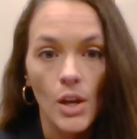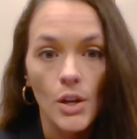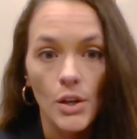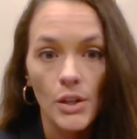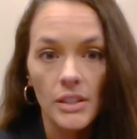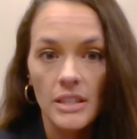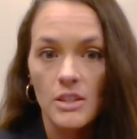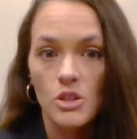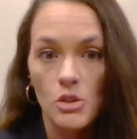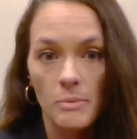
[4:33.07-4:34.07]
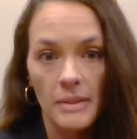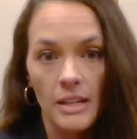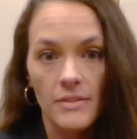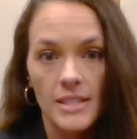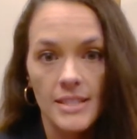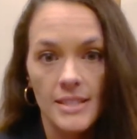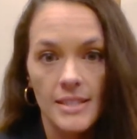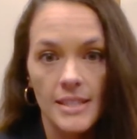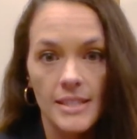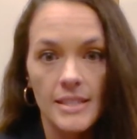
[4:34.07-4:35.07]
Currently, the treatment of this
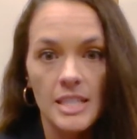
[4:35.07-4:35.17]
disease